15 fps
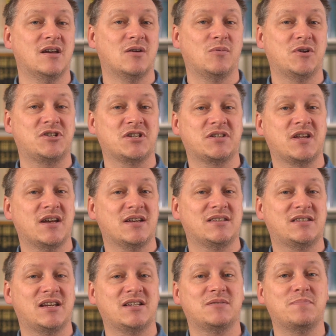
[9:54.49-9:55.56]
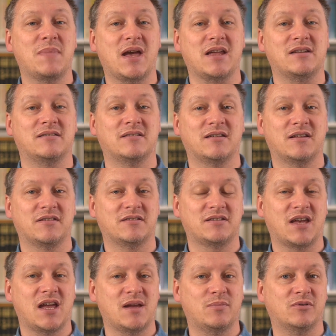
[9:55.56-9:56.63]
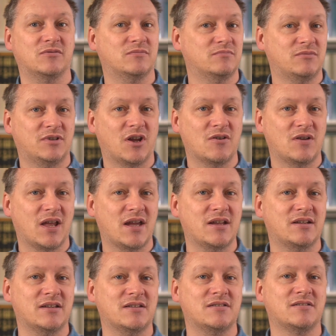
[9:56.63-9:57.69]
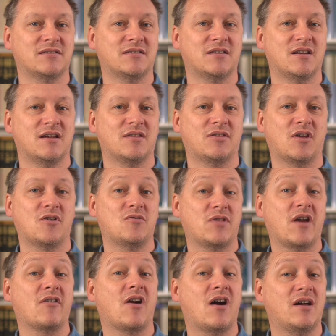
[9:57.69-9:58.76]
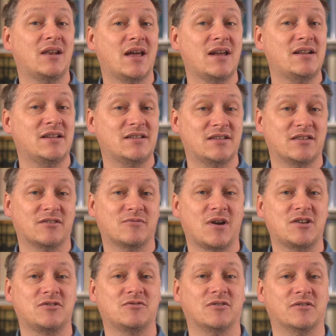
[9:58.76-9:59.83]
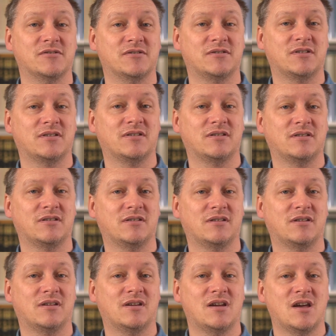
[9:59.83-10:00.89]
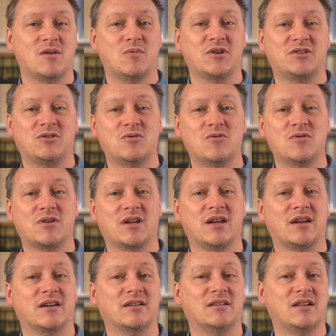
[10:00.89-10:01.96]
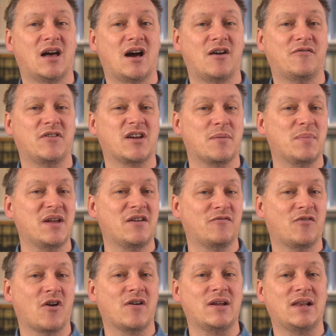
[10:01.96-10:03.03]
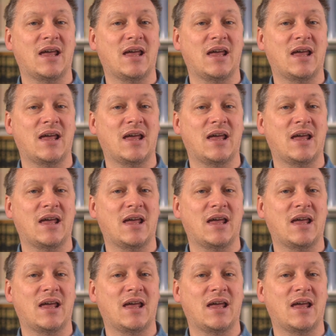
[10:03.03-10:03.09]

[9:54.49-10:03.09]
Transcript: We're just 6 men at the table, no ladies, though there are ladies in the restaurant. We're talking and laughing and being very